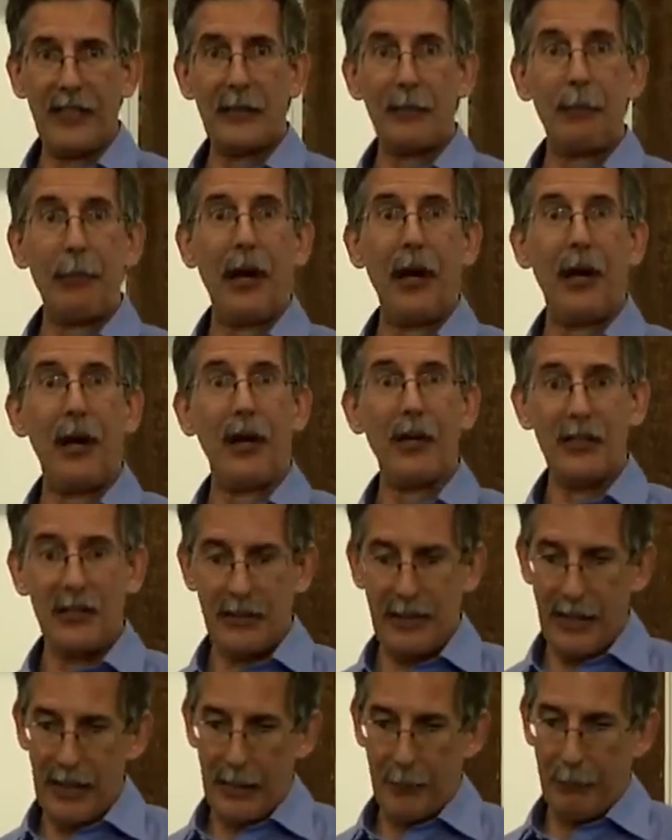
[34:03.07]
of this
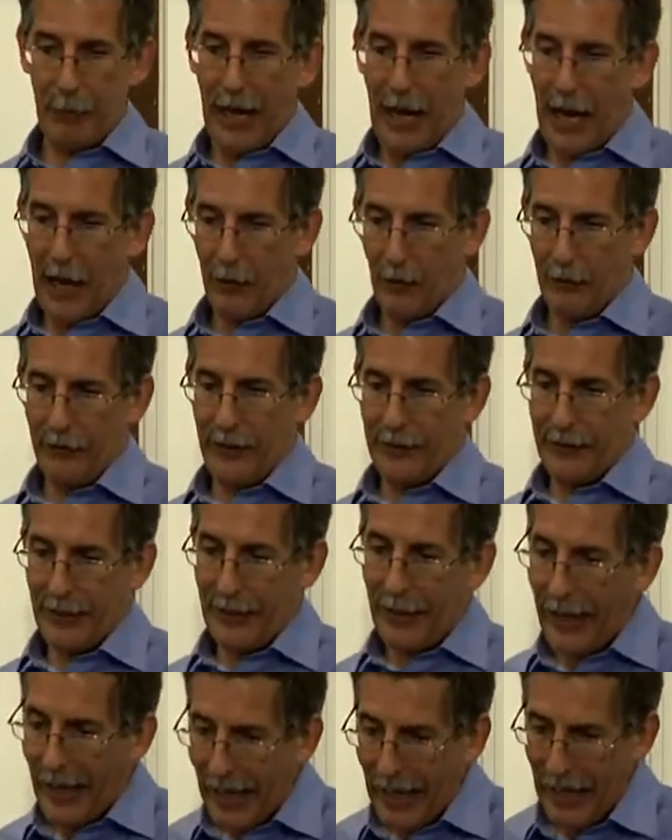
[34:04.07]
parasitic pattern that
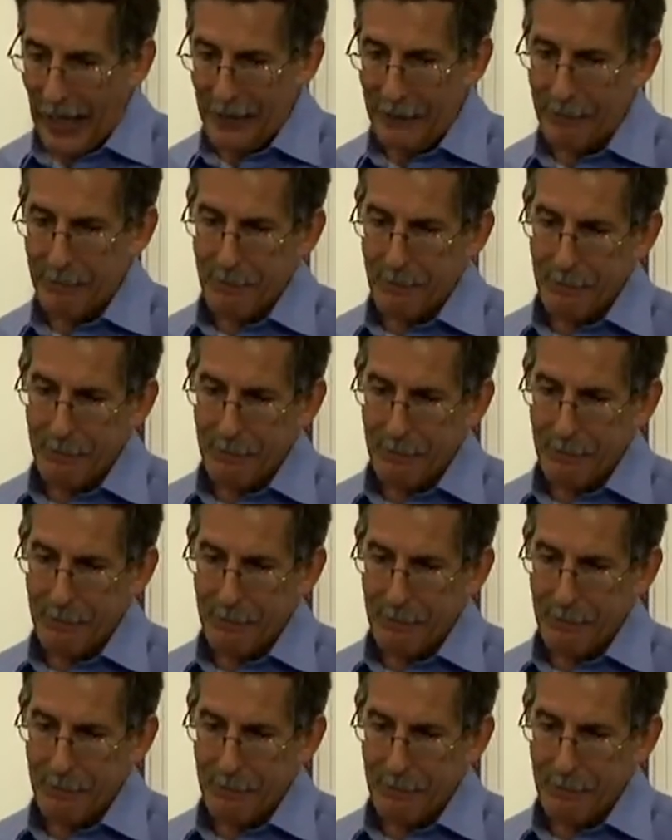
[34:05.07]
they had.